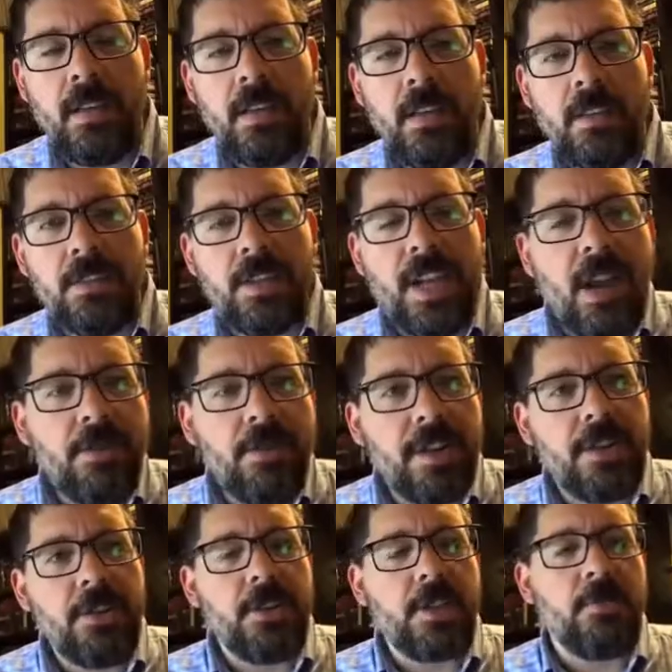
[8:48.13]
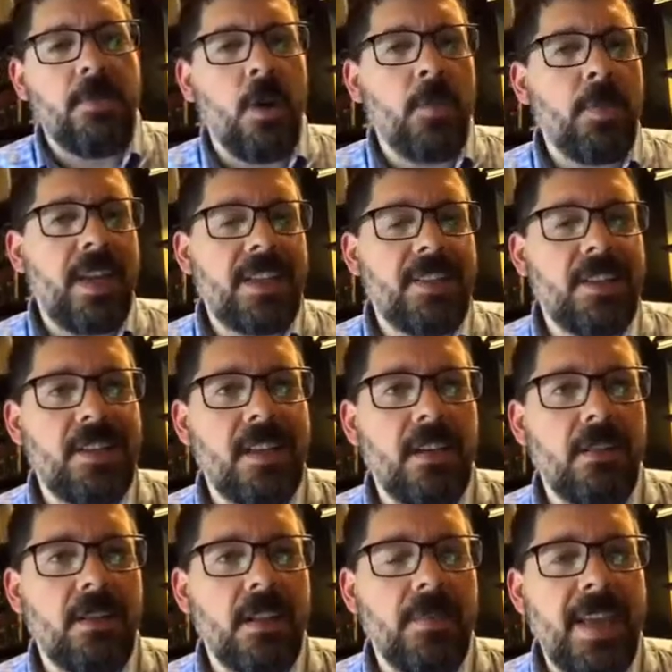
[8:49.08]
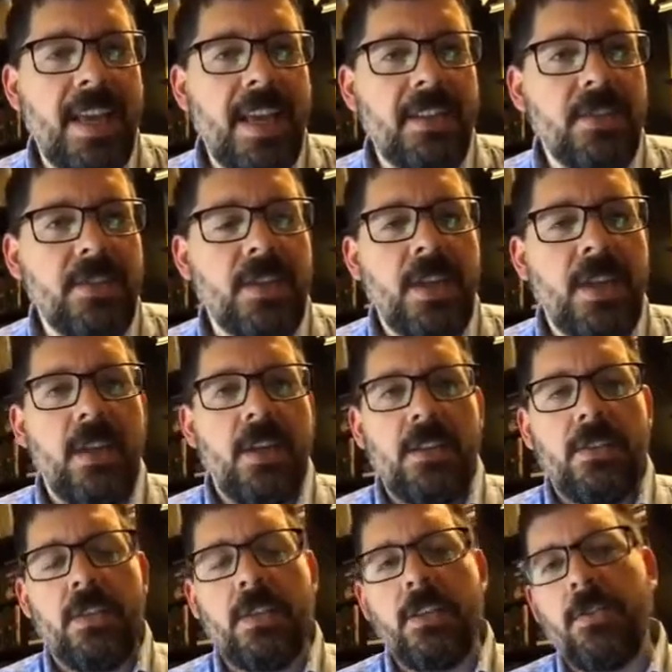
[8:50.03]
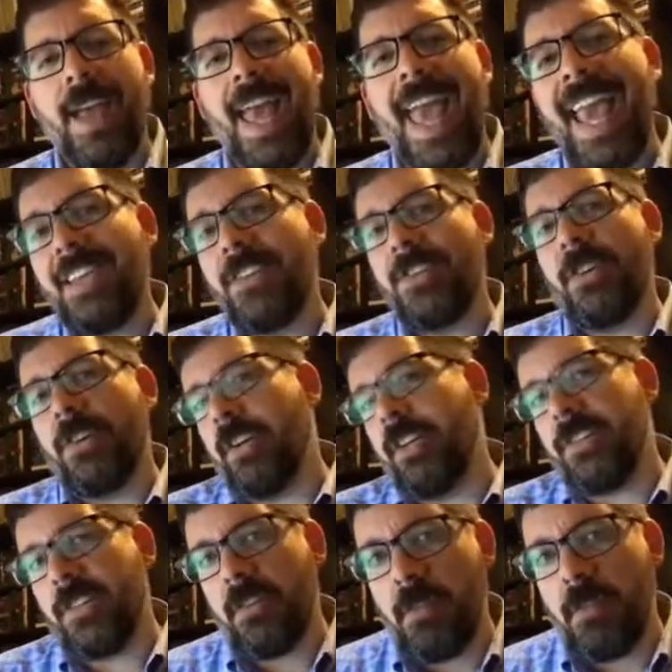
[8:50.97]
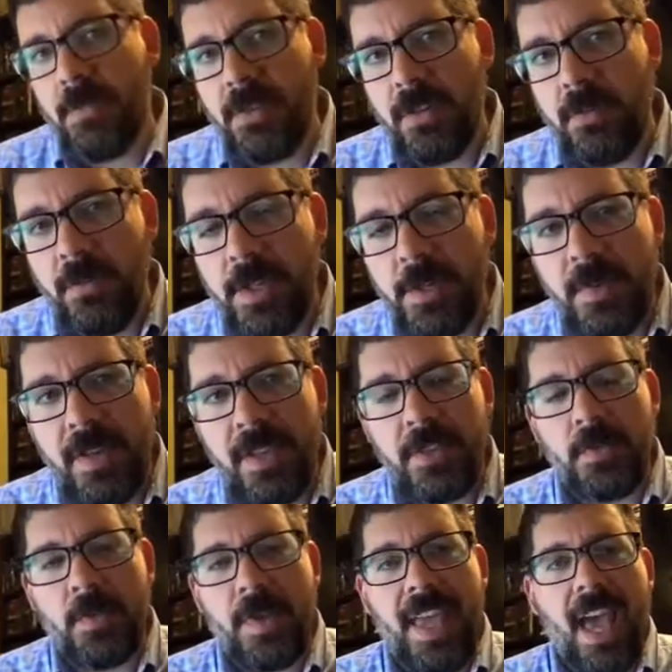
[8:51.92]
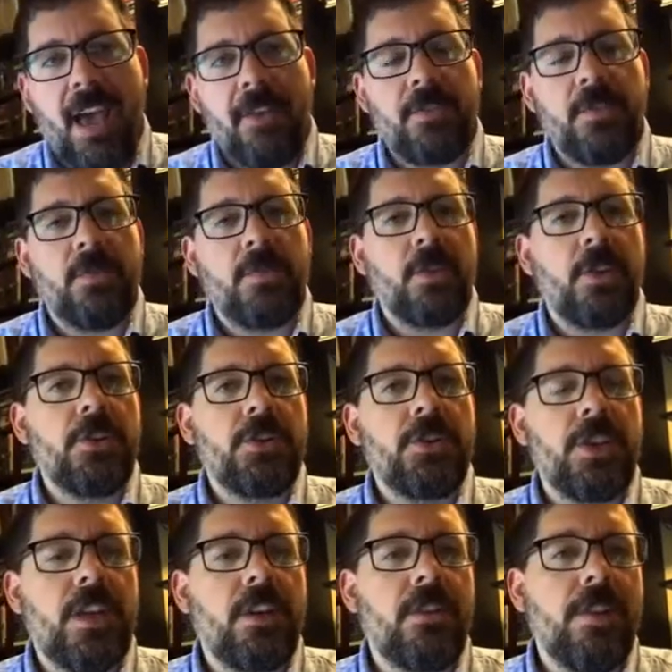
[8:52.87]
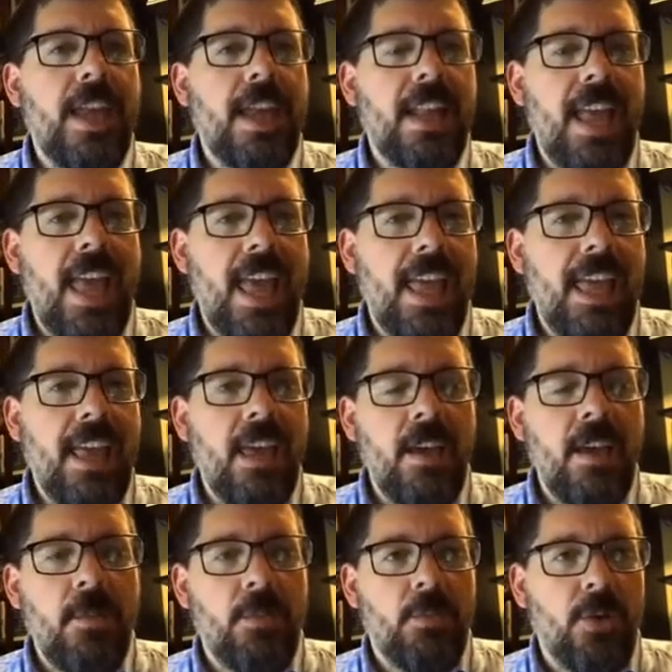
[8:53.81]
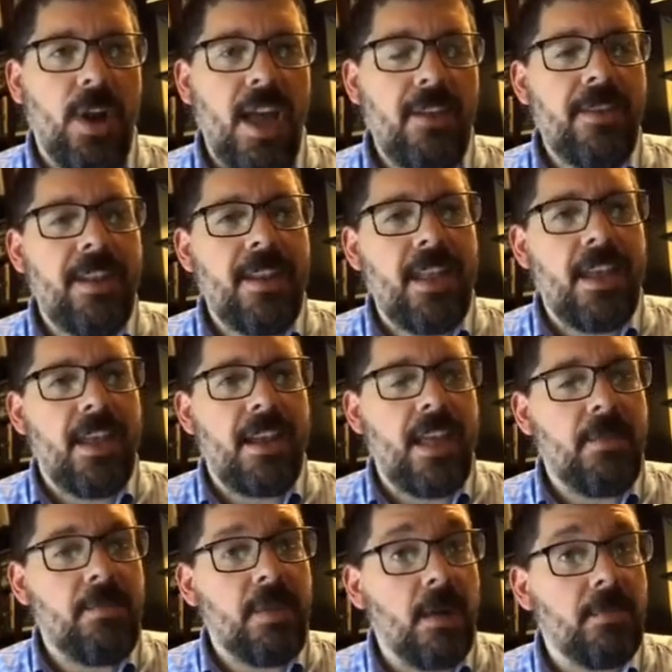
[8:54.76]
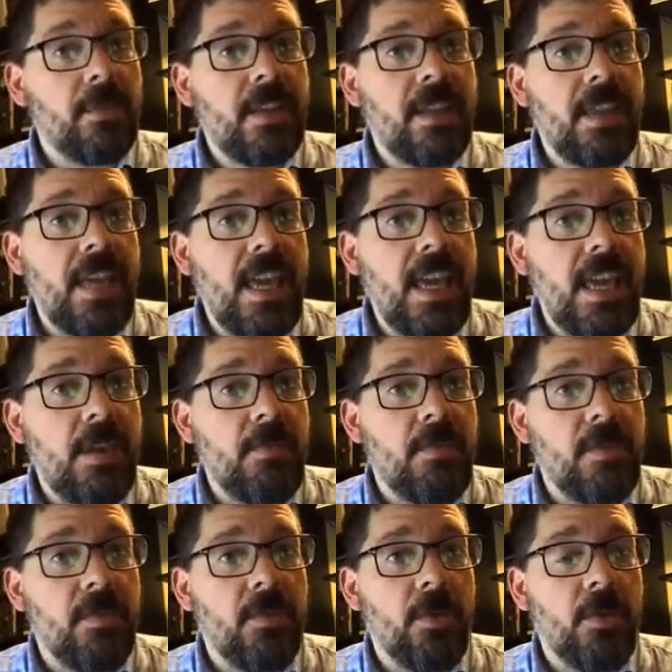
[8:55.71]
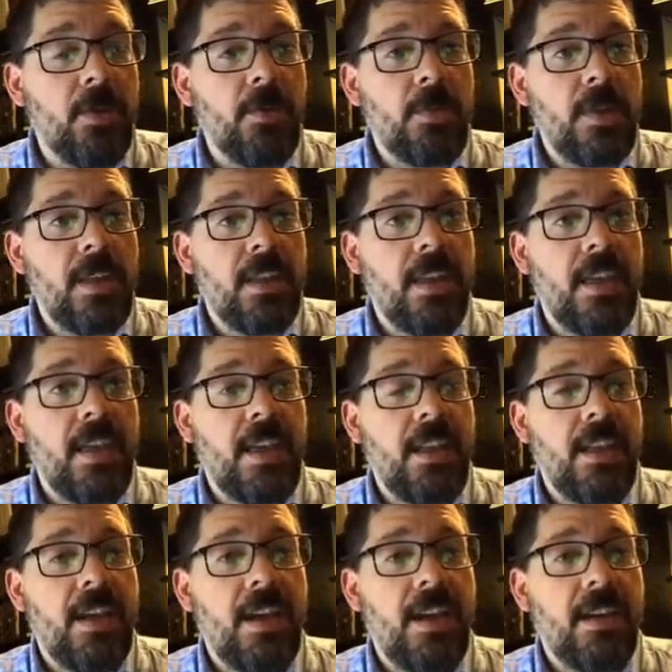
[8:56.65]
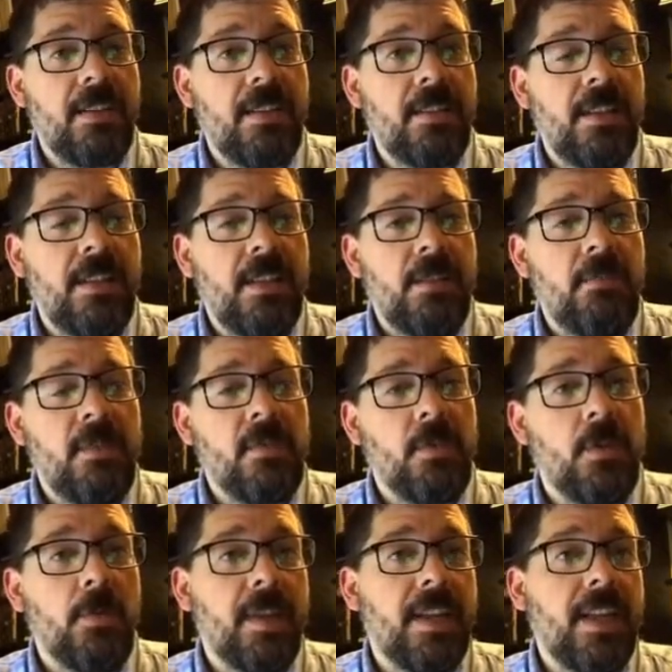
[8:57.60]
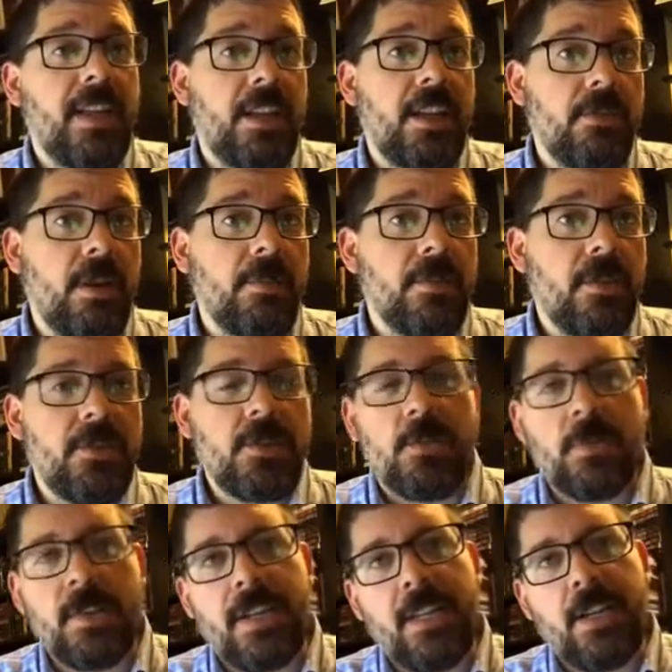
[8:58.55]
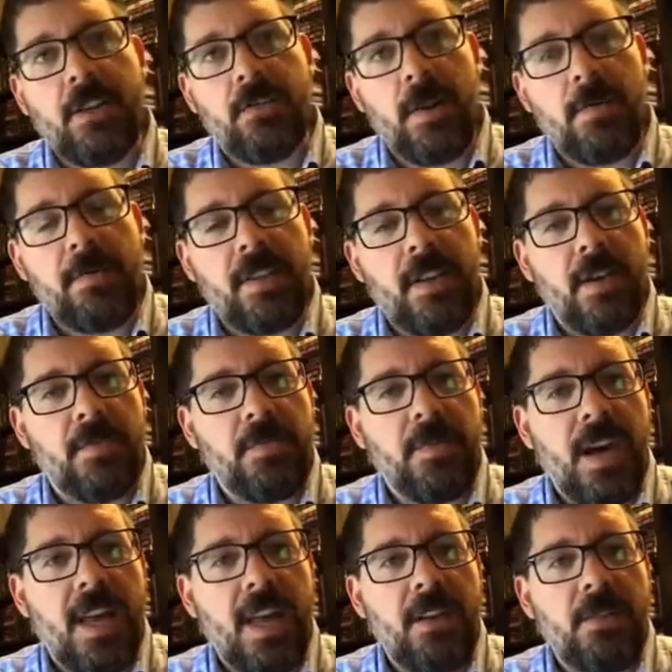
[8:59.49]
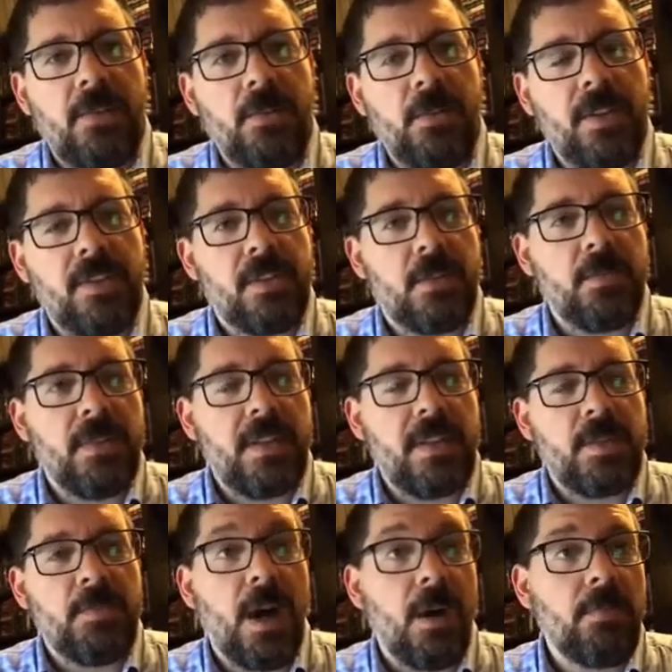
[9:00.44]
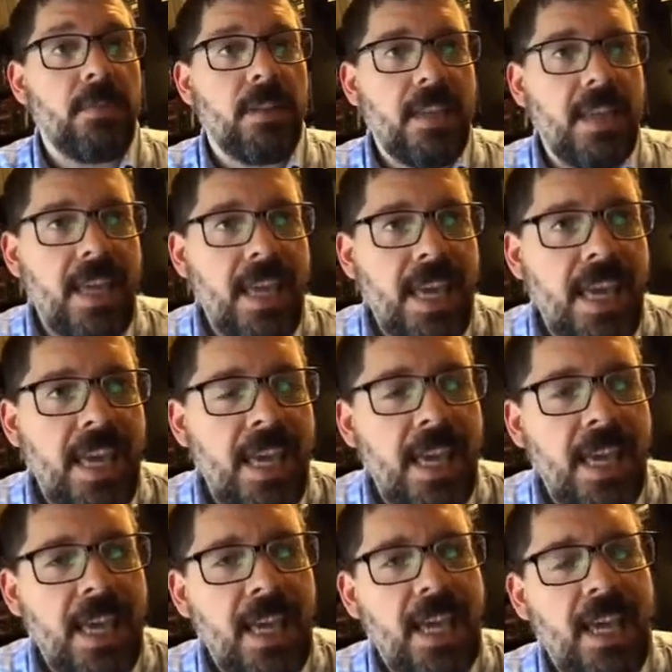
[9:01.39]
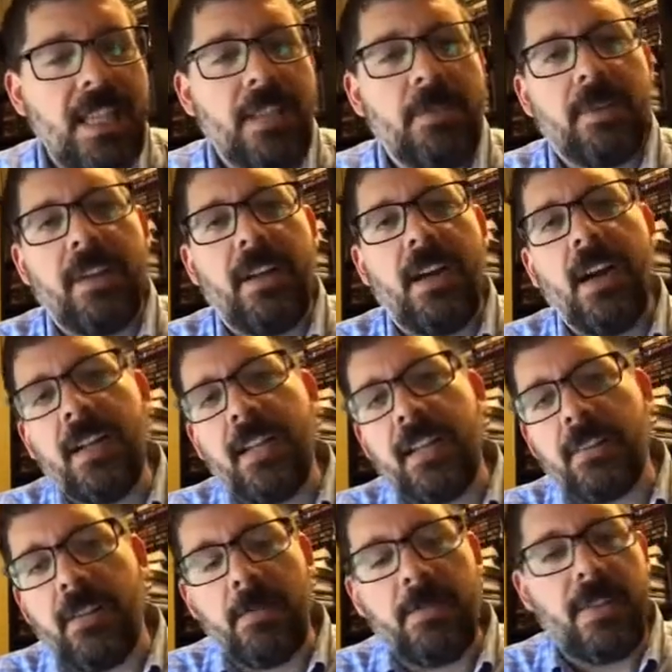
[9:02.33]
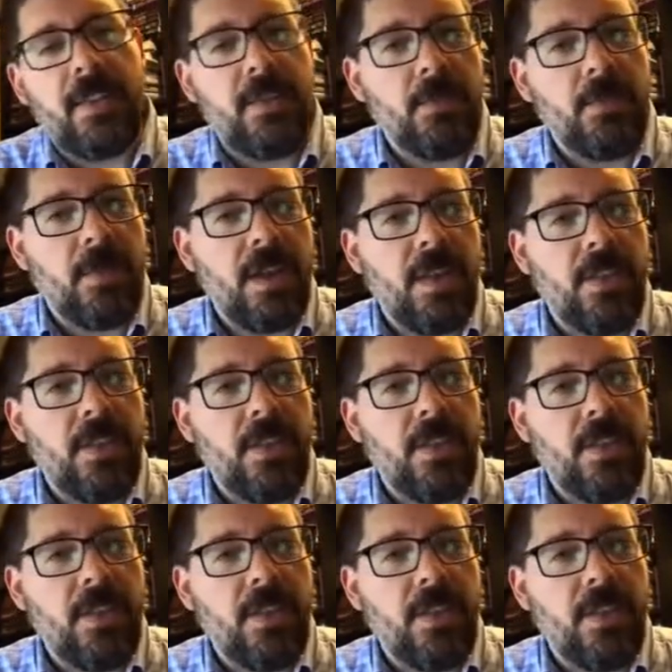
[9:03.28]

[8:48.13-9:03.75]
So now we're going to use some OpenSSL commands to do asynchronous encryption, which means we have to first generate a private and a public key before we can encrypt it. So we're going to encrypt a file with somebody's public key, and then we're going to unencrypt it with